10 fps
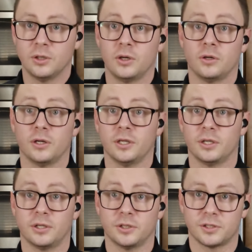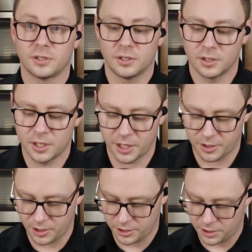Alright, that's kind of
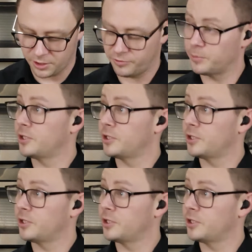hard to see from